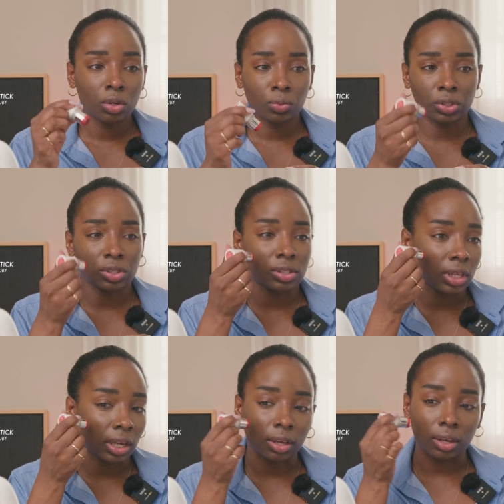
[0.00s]
which is
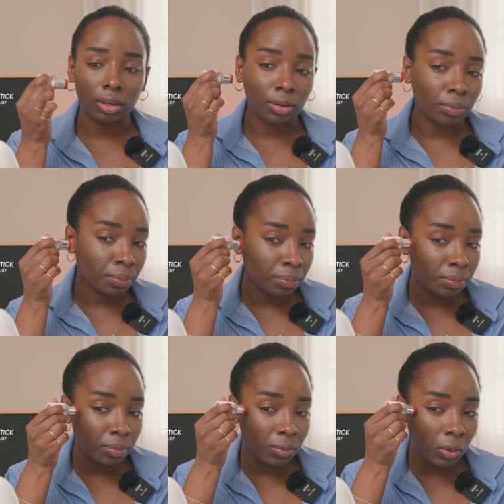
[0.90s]
like a,
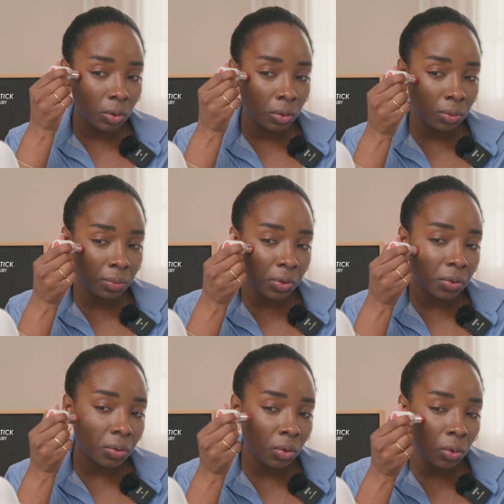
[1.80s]
you
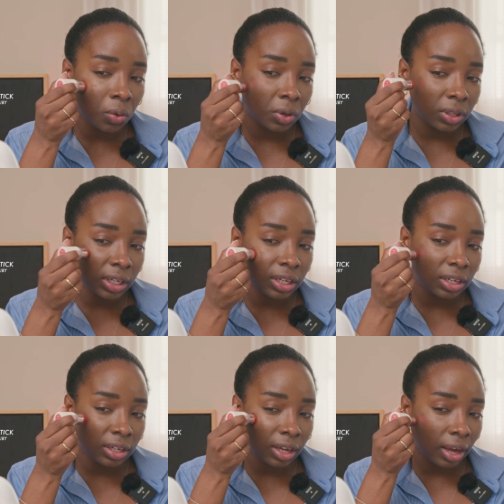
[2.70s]
know, a
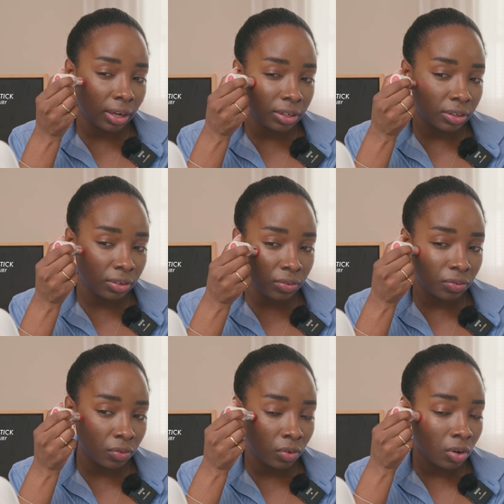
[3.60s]
corally kind
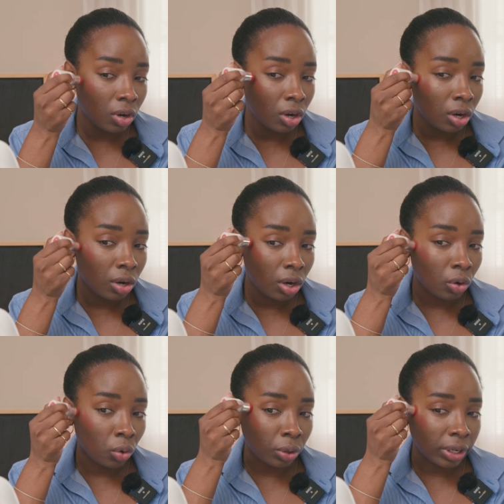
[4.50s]
of
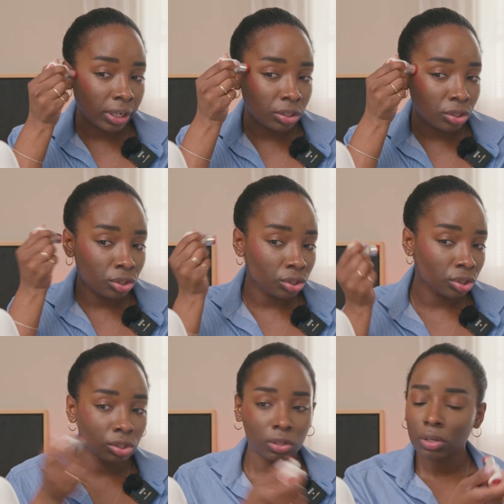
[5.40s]
orange.